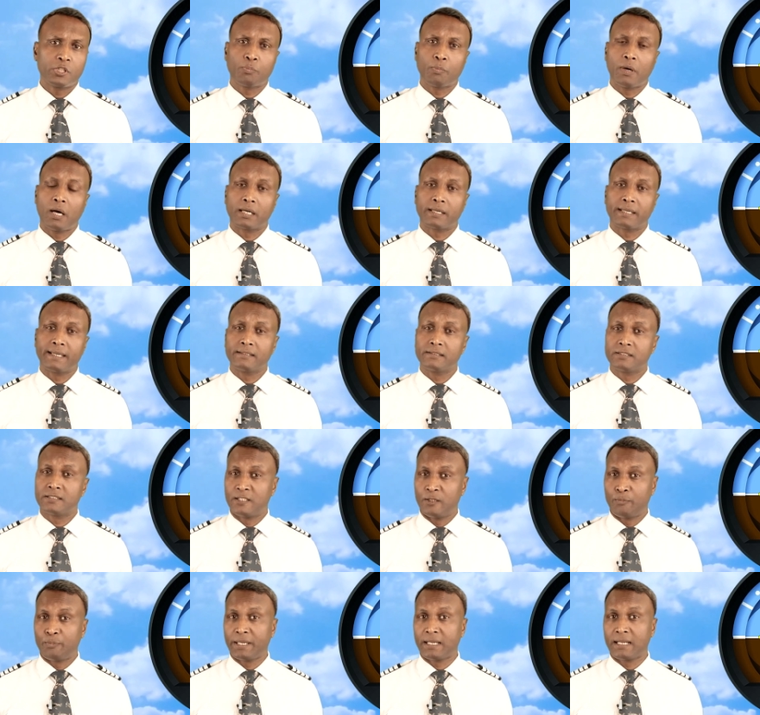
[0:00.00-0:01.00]
Pitch markings
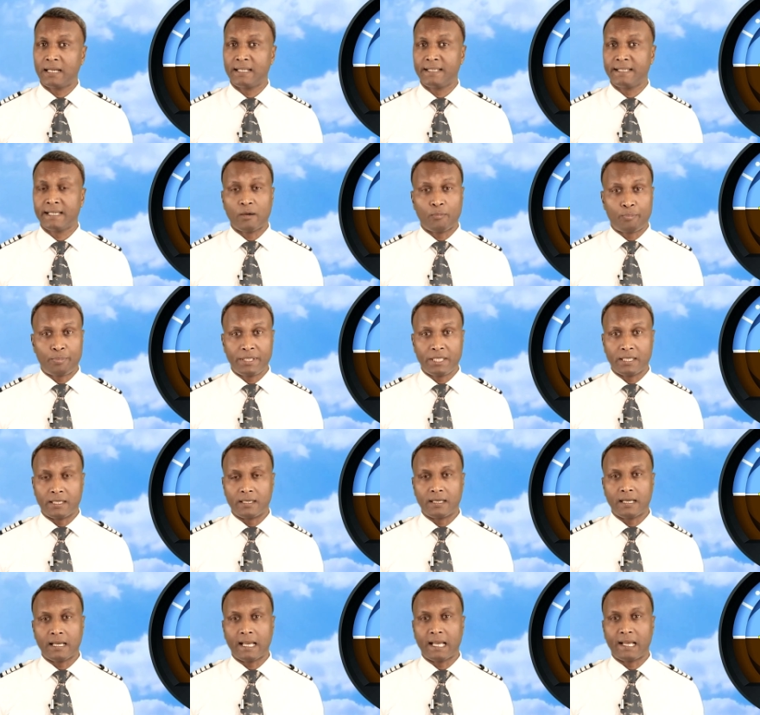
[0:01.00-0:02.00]
typically
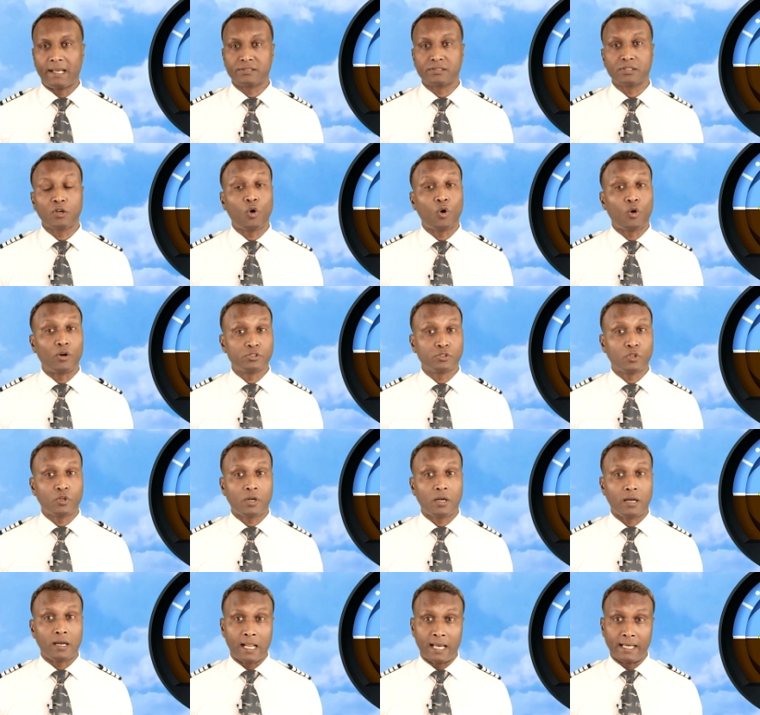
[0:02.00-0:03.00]
appear as
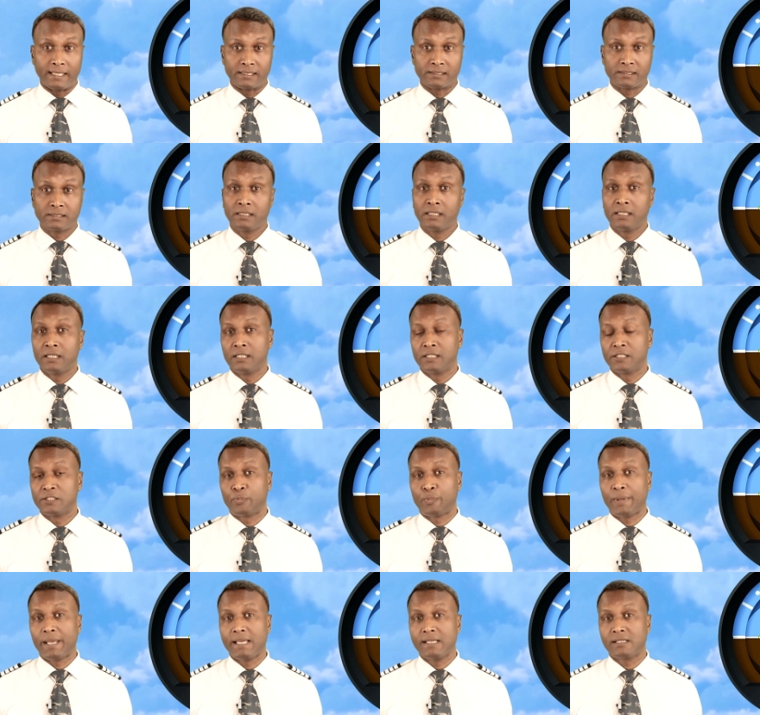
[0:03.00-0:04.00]
horizontal lines
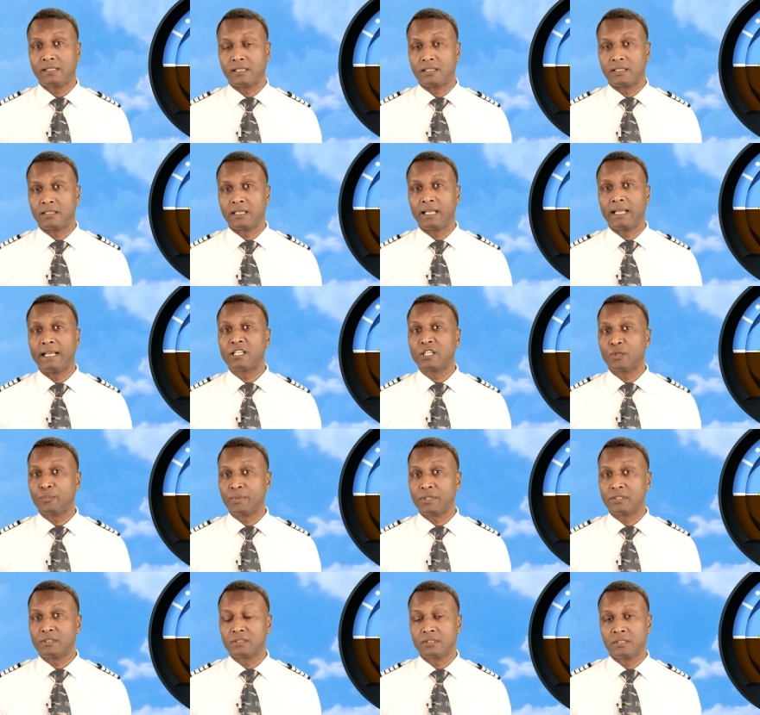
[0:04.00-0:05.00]
spaced in
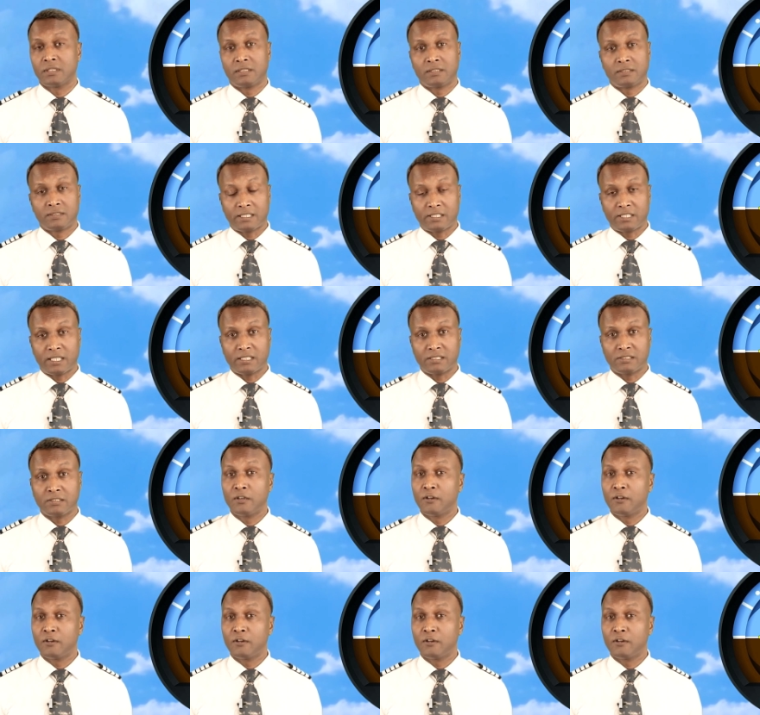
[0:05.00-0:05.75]
increments such